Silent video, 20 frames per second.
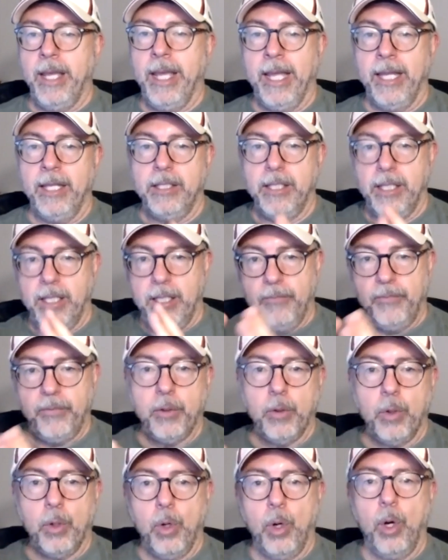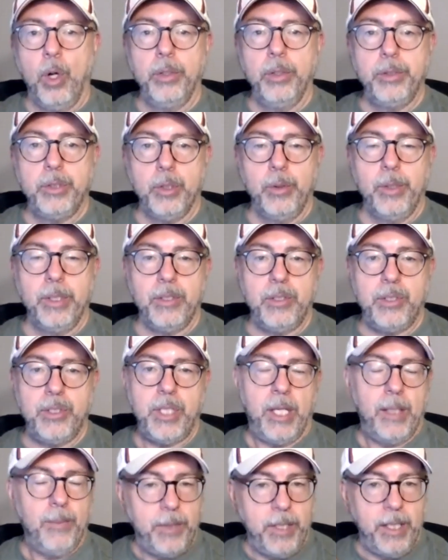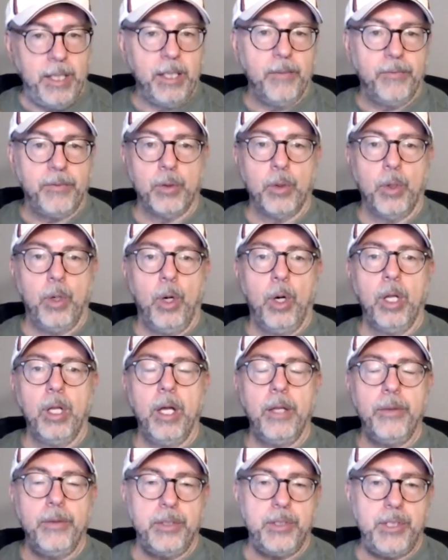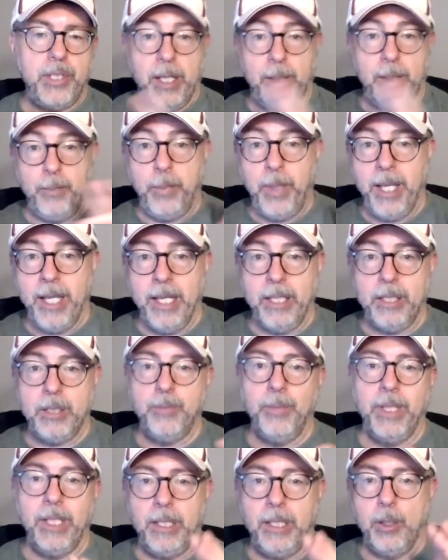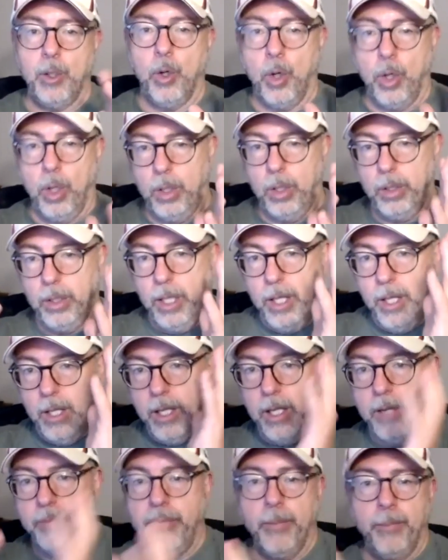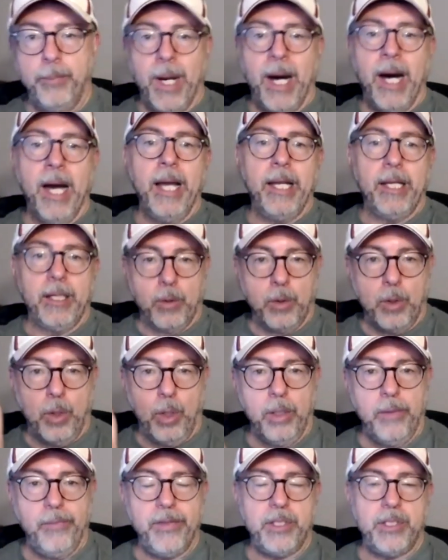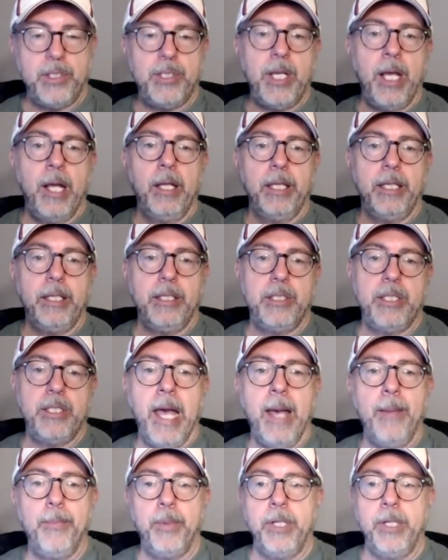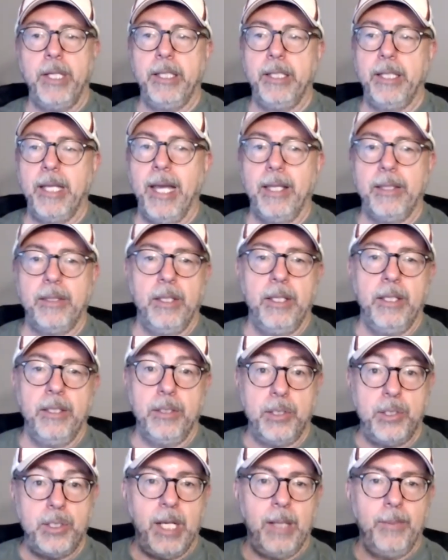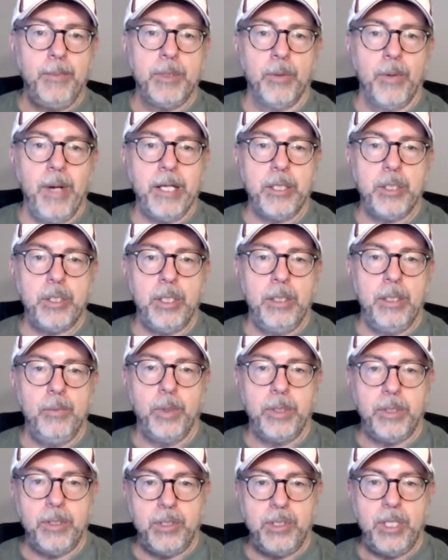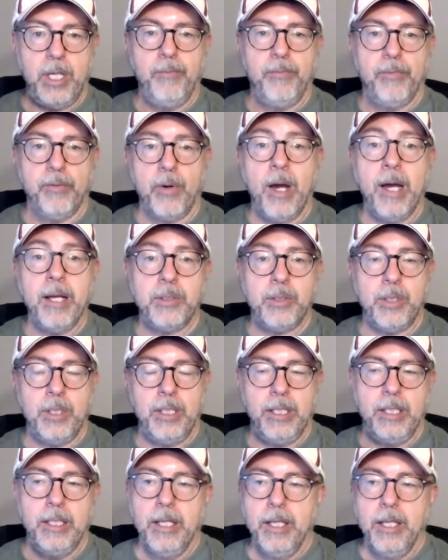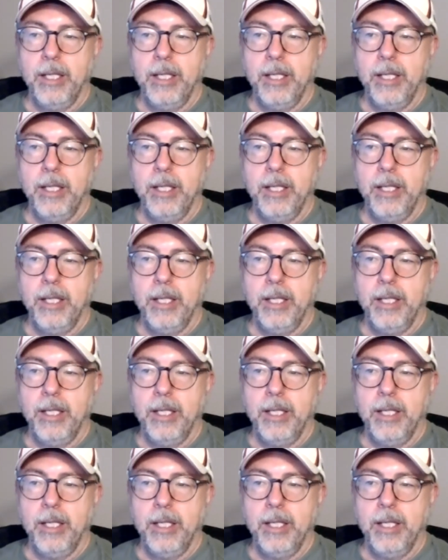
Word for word: And if they're all doing the same thing, if they're all on the same page, meaning all of the buying or all of the selling is happening at, in the same direction with the same ferocity,